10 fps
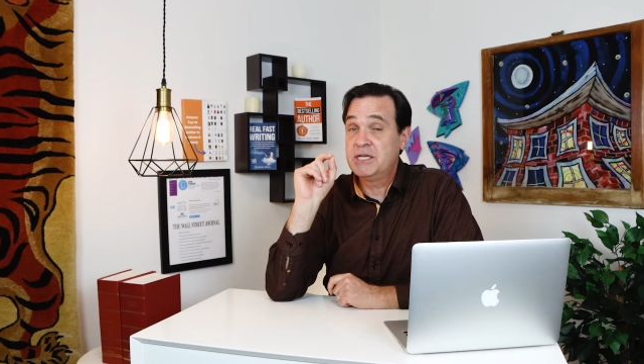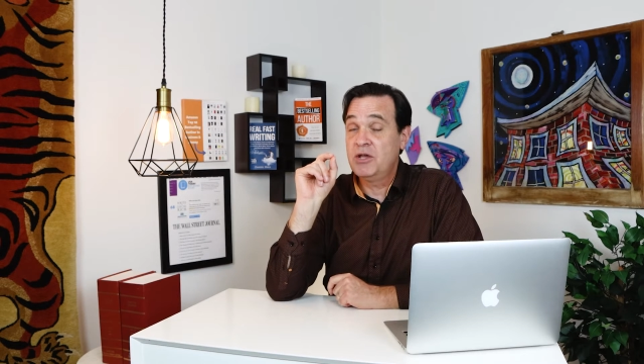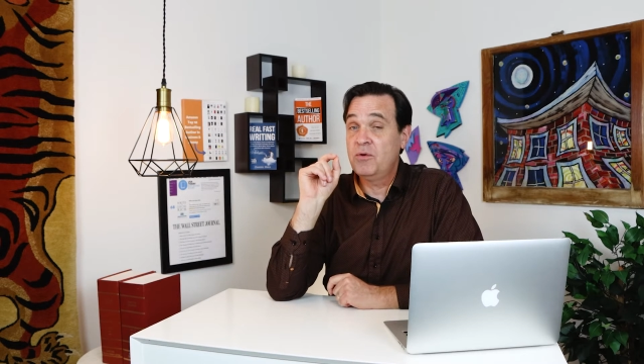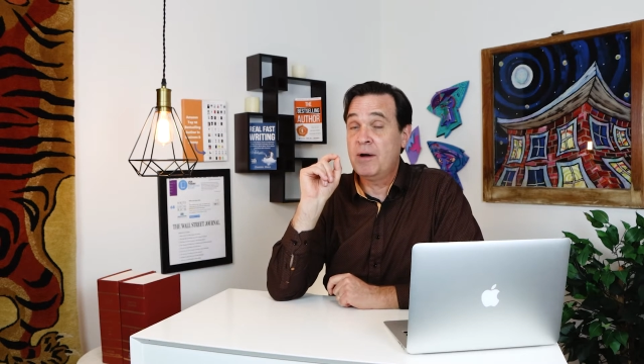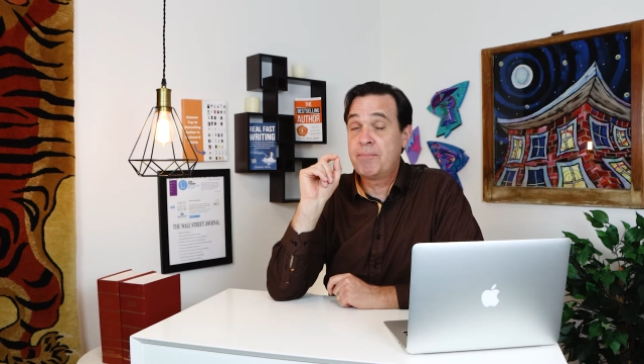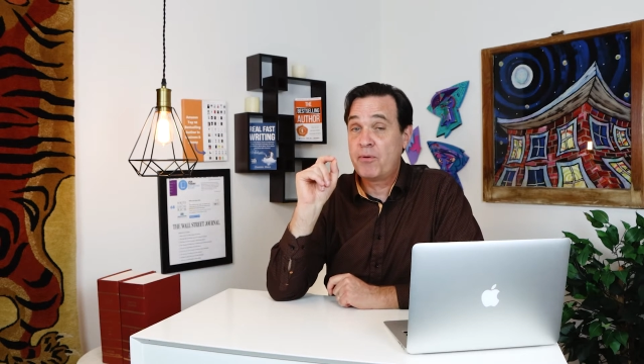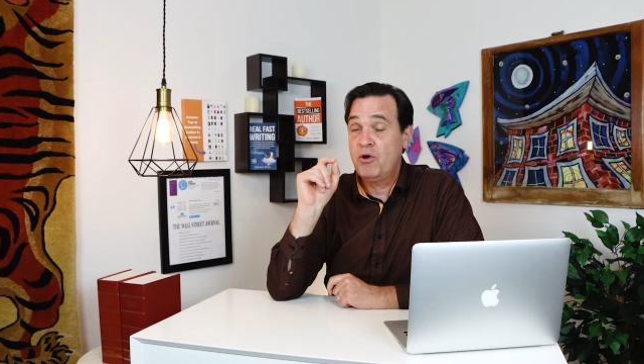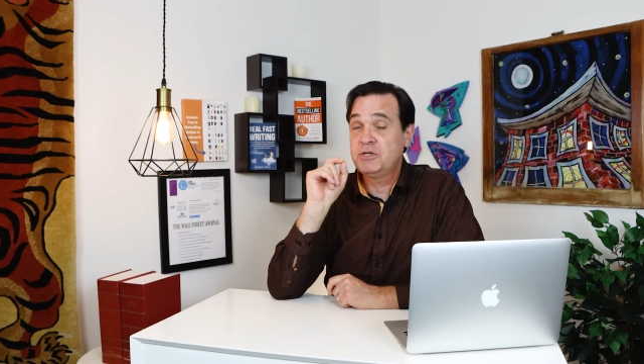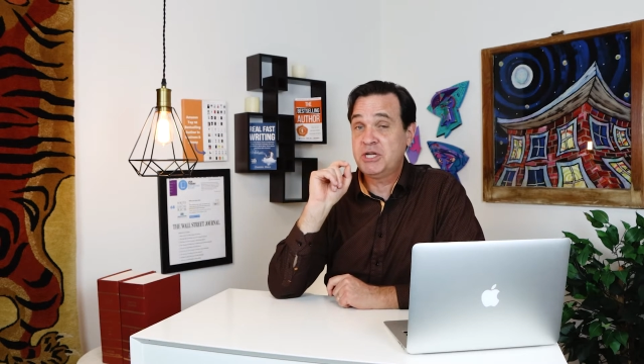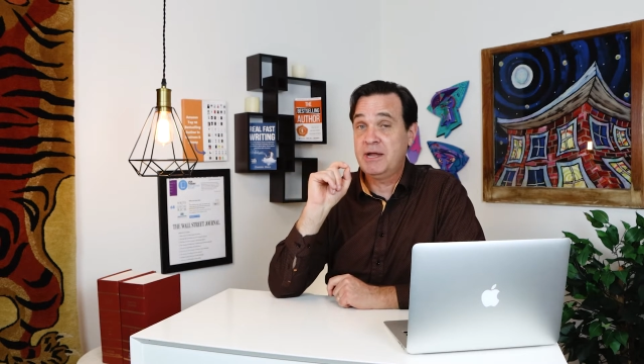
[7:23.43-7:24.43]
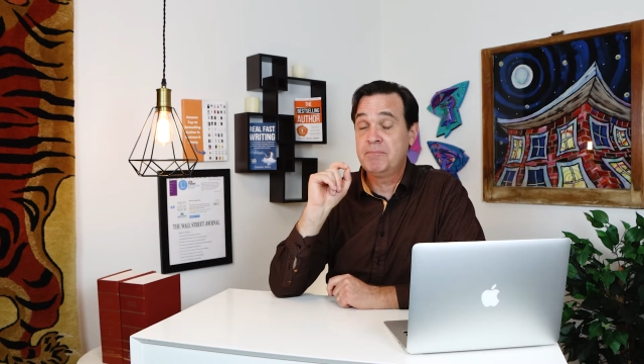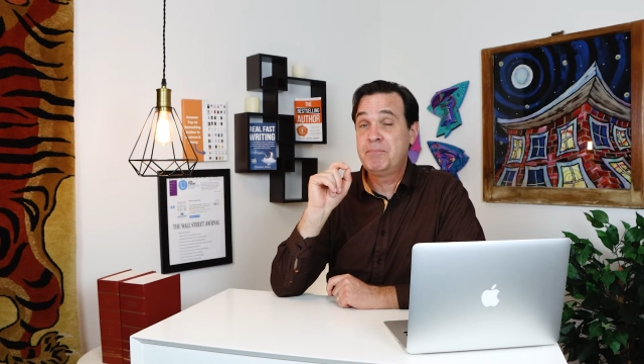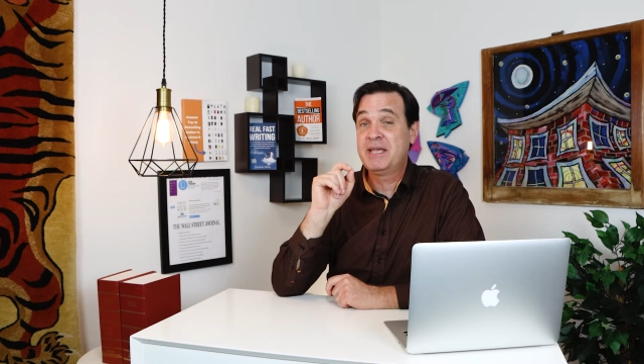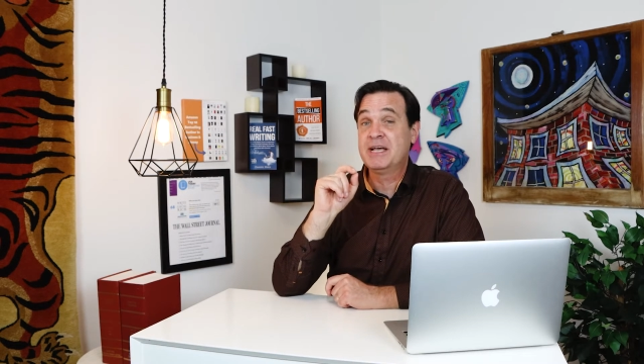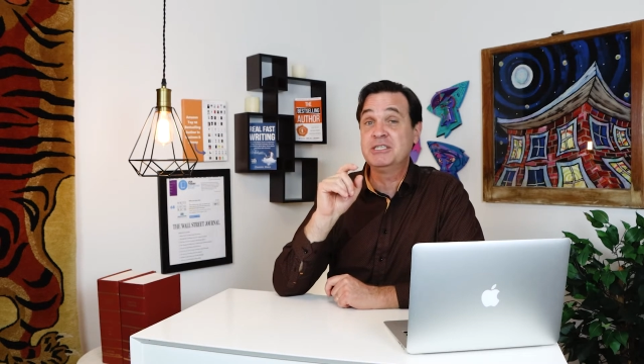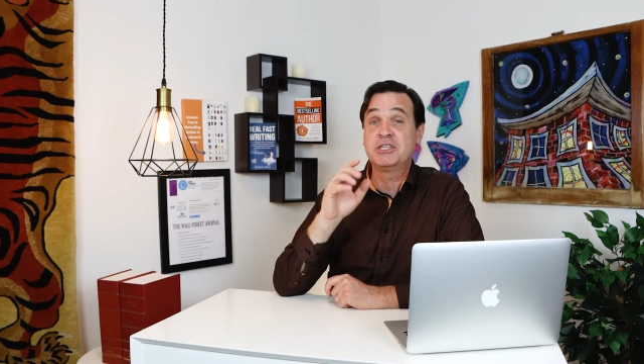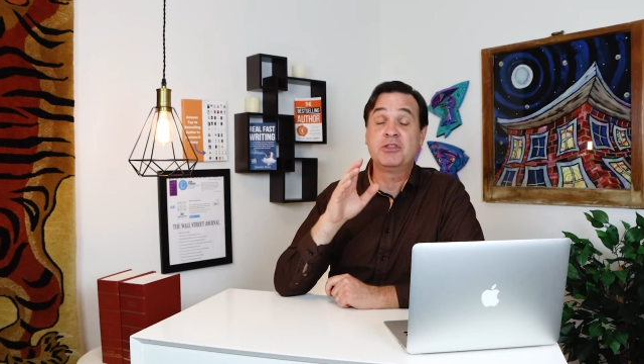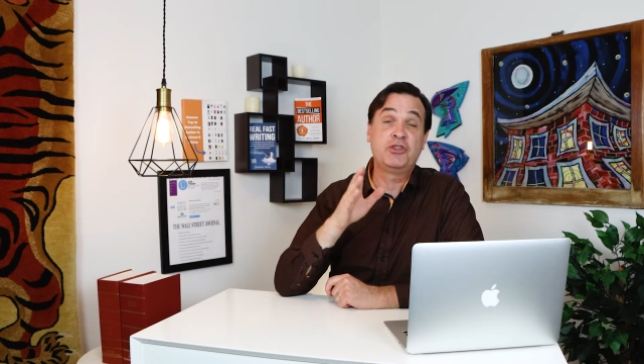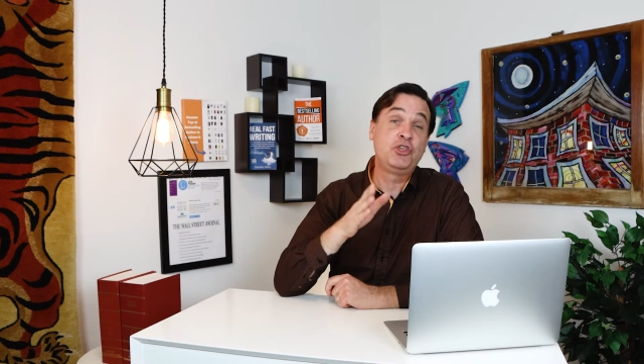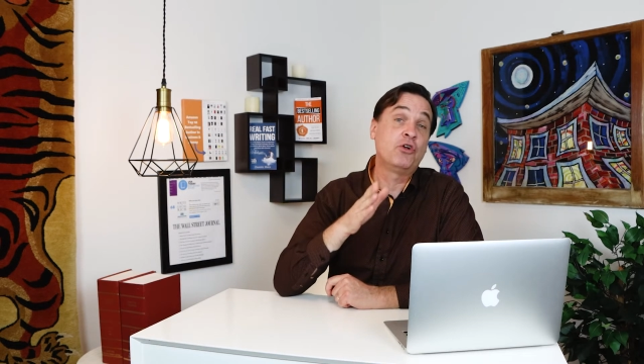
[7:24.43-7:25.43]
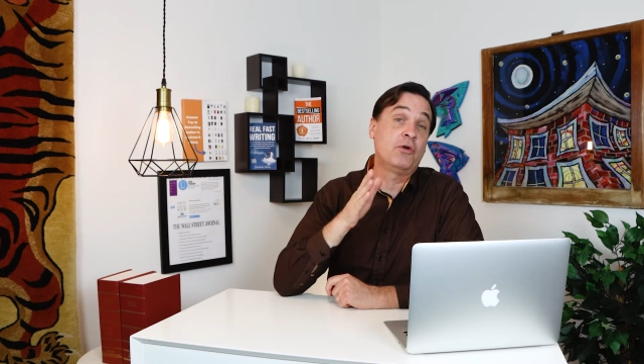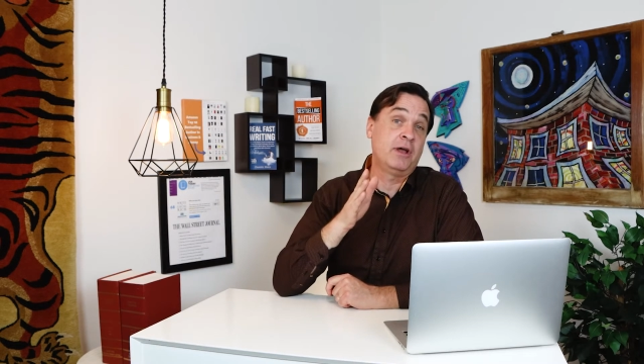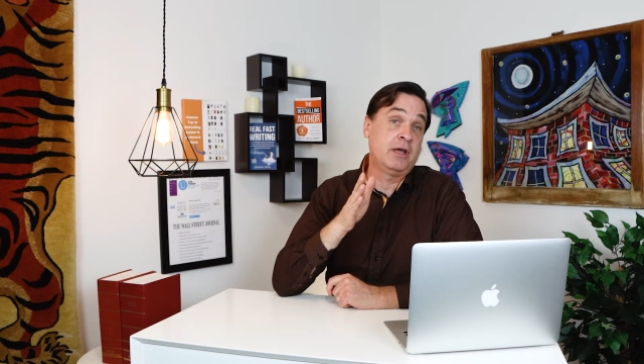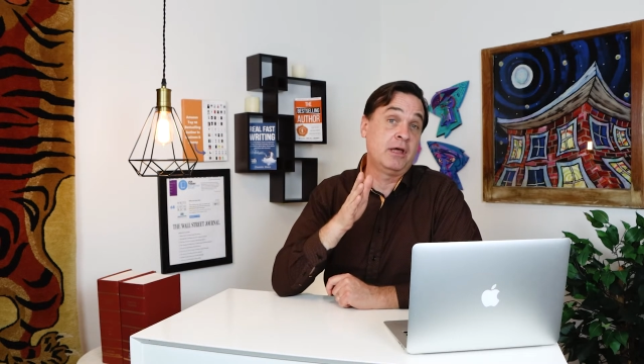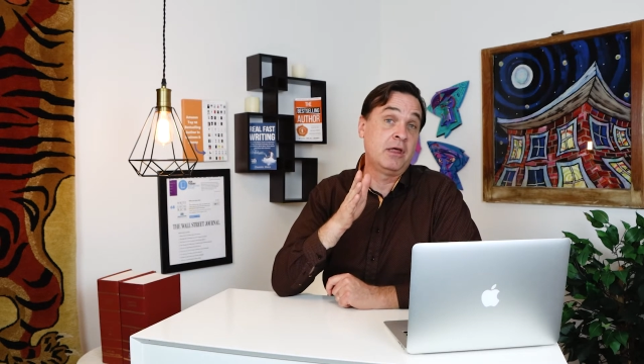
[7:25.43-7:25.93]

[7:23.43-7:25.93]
to approach it because you're